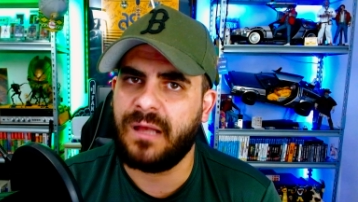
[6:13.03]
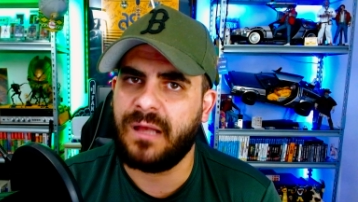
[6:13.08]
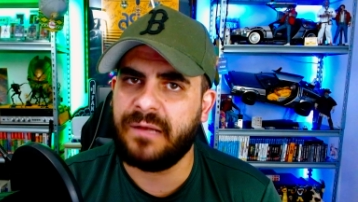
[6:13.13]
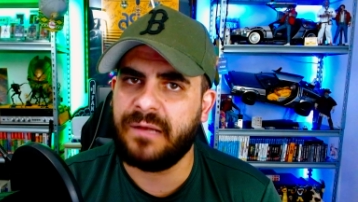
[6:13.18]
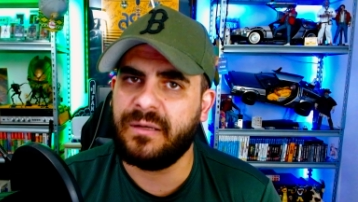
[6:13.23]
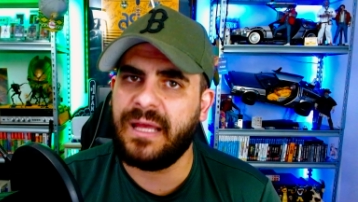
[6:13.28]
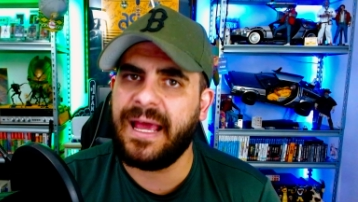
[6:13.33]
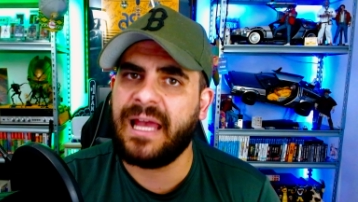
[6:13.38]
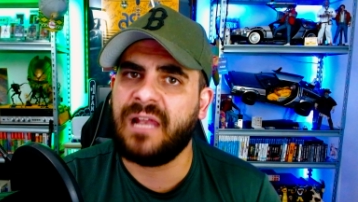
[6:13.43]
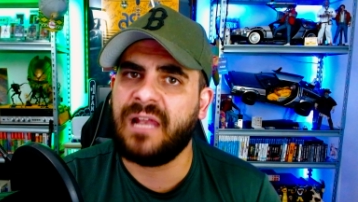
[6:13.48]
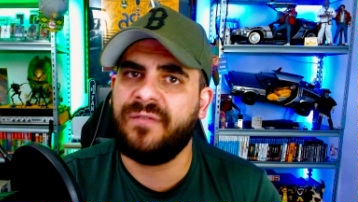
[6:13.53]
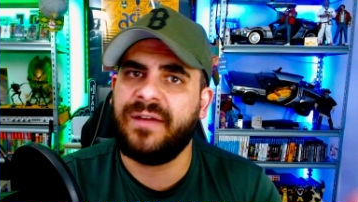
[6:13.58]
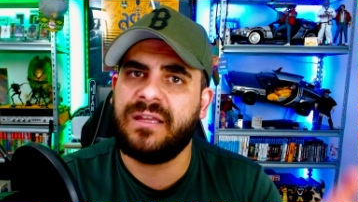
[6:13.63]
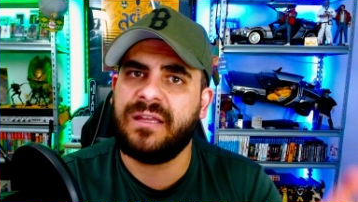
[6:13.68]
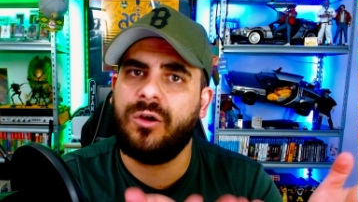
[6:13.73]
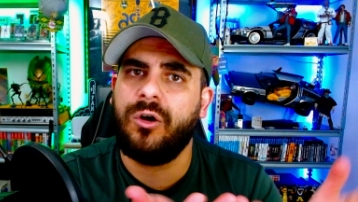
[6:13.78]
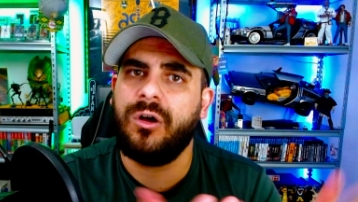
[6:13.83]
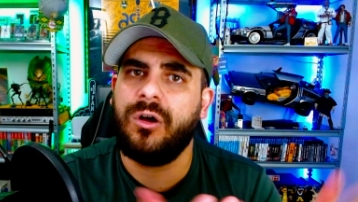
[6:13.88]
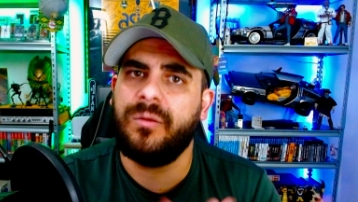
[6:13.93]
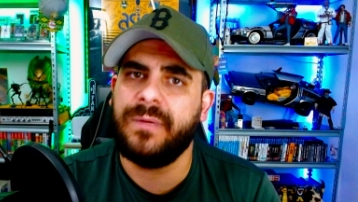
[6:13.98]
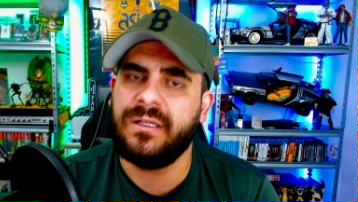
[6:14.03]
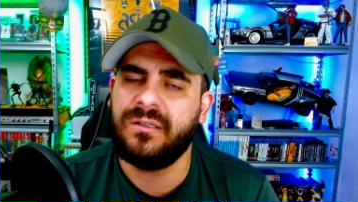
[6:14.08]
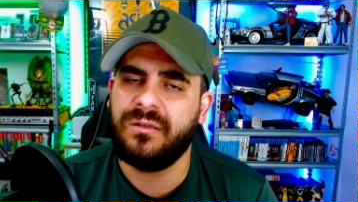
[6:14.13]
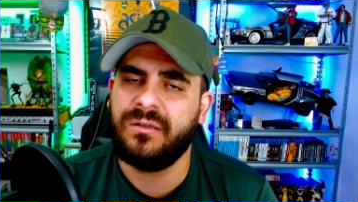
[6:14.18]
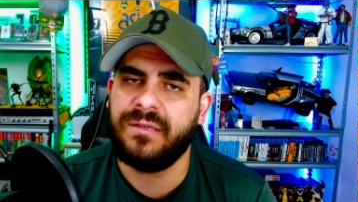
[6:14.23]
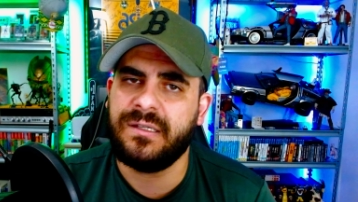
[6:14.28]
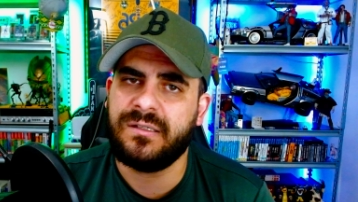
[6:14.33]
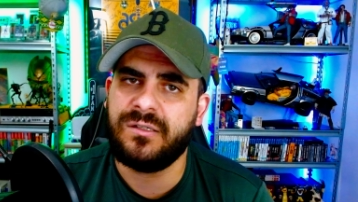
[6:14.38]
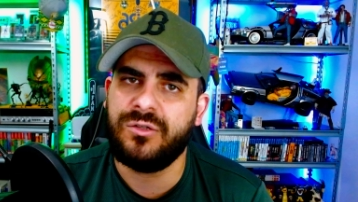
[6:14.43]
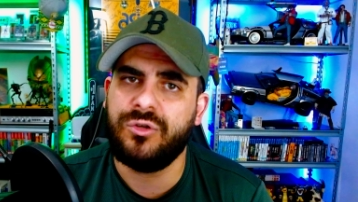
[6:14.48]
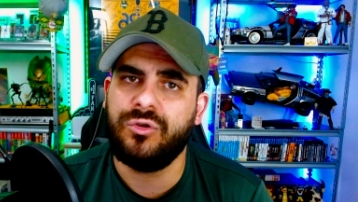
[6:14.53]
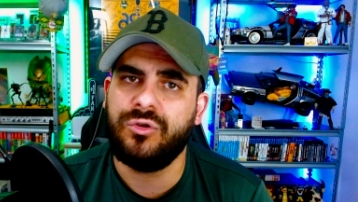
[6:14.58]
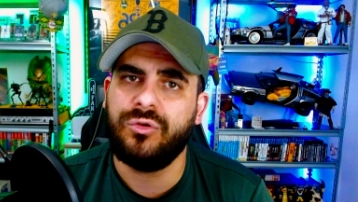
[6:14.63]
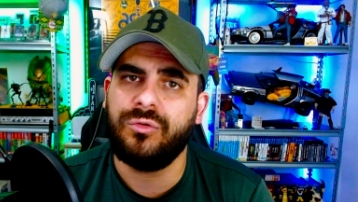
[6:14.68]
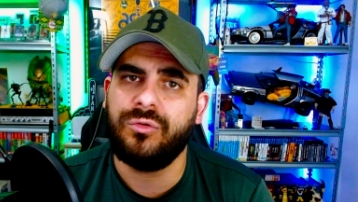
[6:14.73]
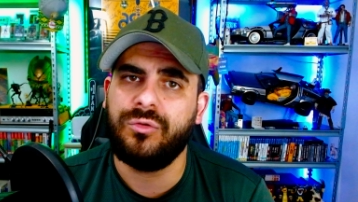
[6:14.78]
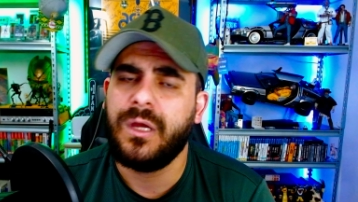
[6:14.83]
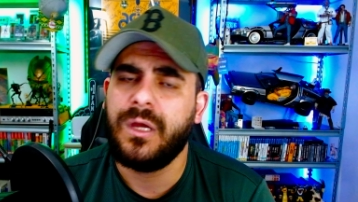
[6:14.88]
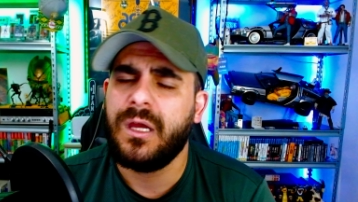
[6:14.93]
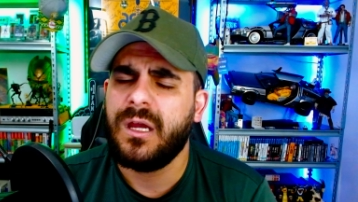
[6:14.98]
and elevate the hobby to this
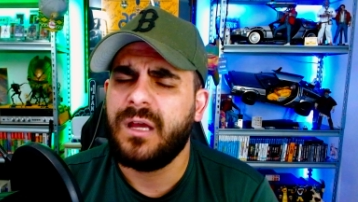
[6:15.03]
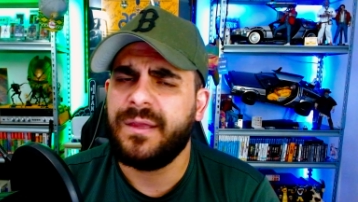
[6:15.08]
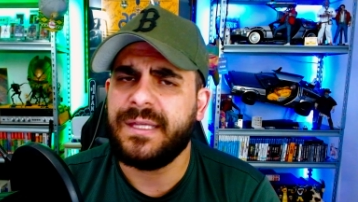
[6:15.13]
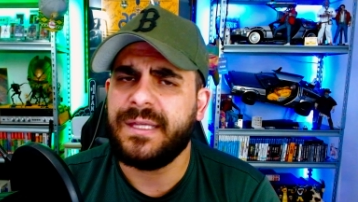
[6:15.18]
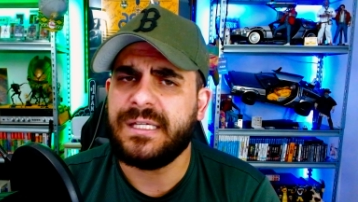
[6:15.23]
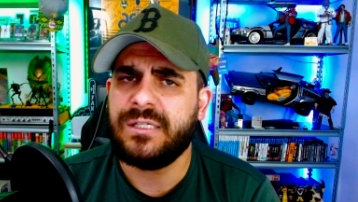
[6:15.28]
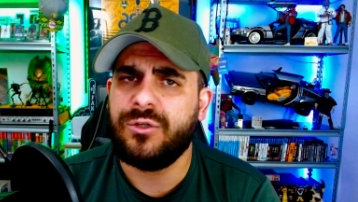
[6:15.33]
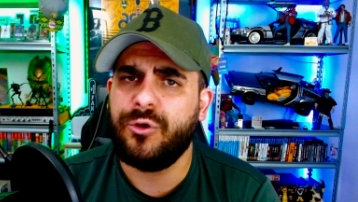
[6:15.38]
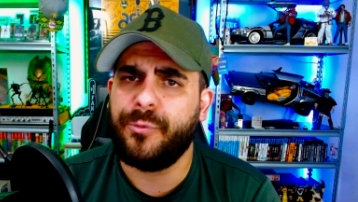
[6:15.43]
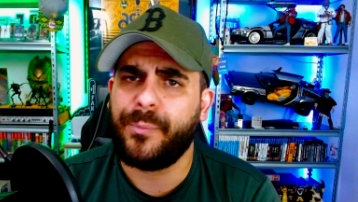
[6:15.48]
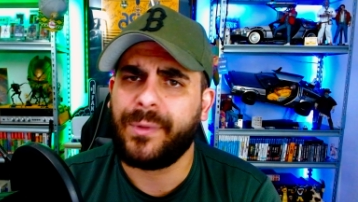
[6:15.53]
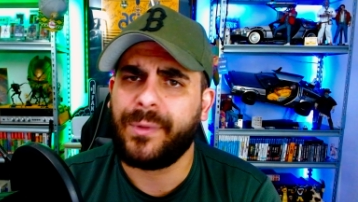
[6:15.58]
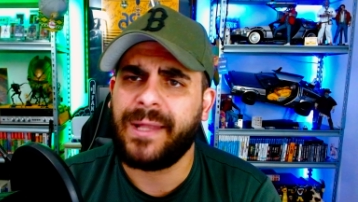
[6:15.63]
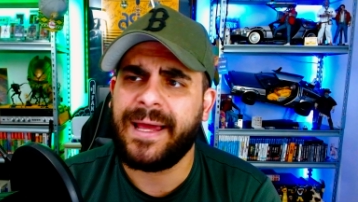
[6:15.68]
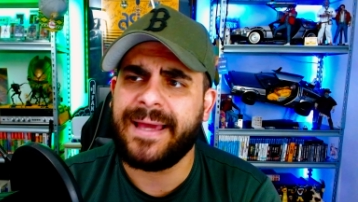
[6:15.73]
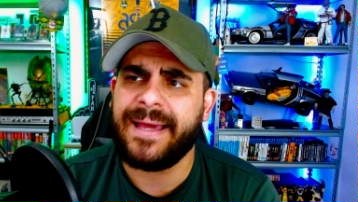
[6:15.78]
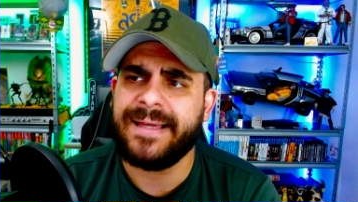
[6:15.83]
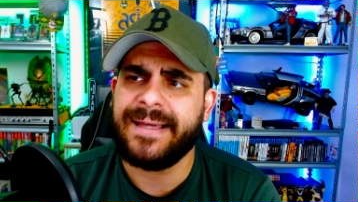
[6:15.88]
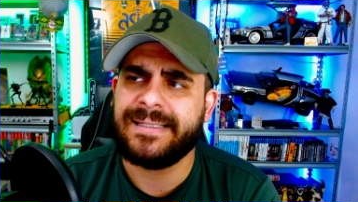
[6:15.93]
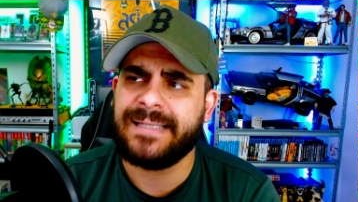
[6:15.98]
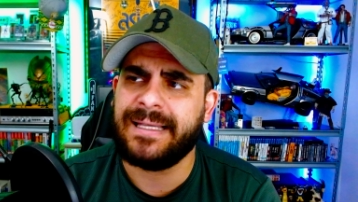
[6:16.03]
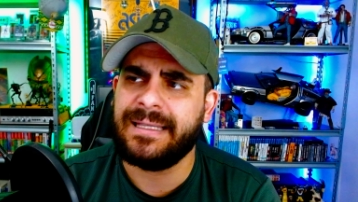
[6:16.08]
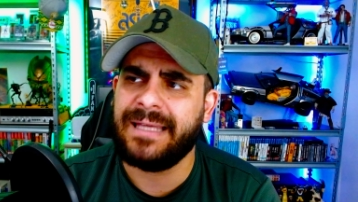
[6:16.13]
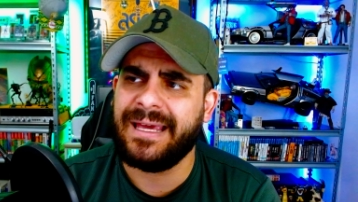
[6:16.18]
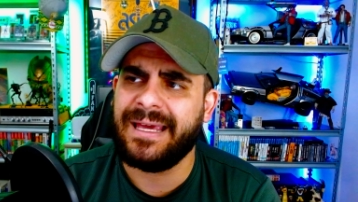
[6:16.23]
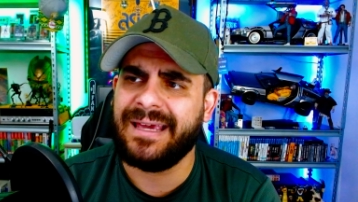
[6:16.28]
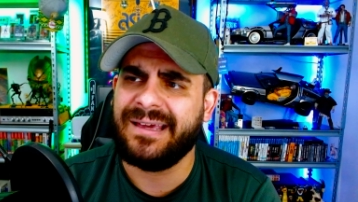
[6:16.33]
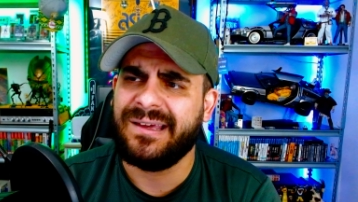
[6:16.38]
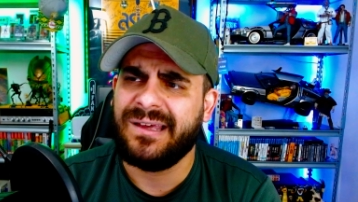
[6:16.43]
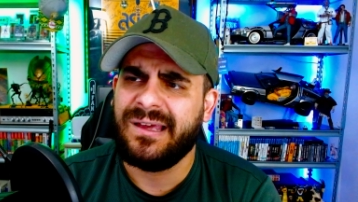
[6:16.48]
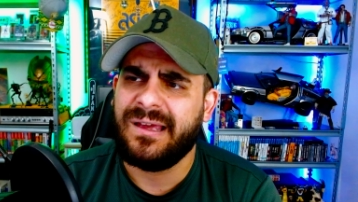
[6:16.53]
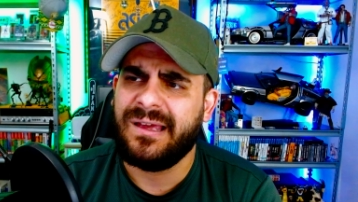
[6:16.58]
new this new place and they're